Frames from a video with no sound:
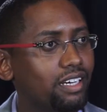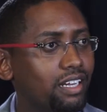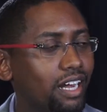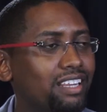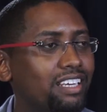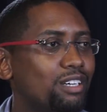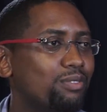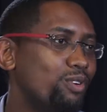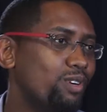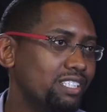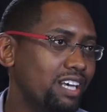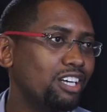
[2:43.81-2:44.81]
And I think the
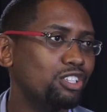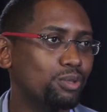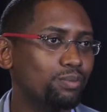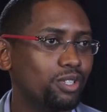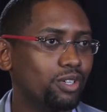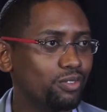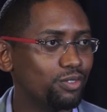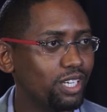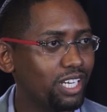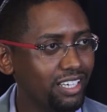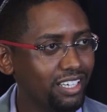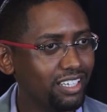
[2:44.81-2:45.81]
focus has to be on
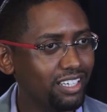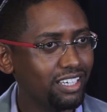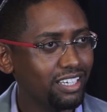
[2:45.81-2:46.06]
really